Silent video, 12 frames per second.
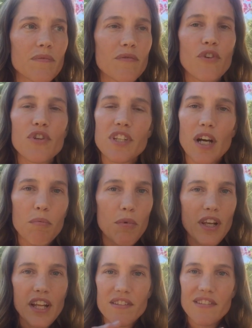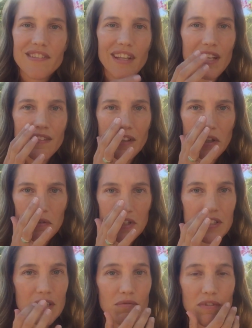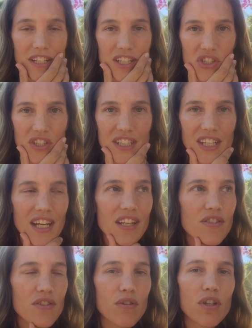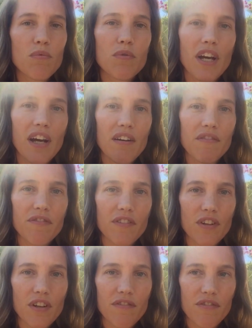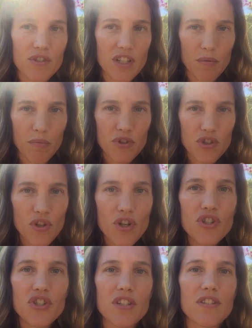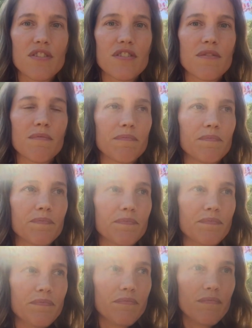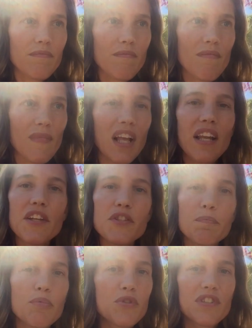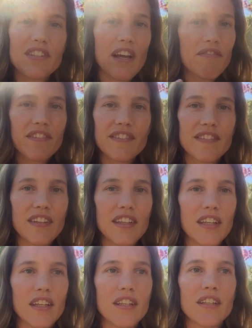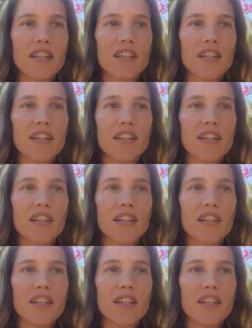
for example, let's take the Christian religion, yeah? So you would have, for example, churches, let's put 70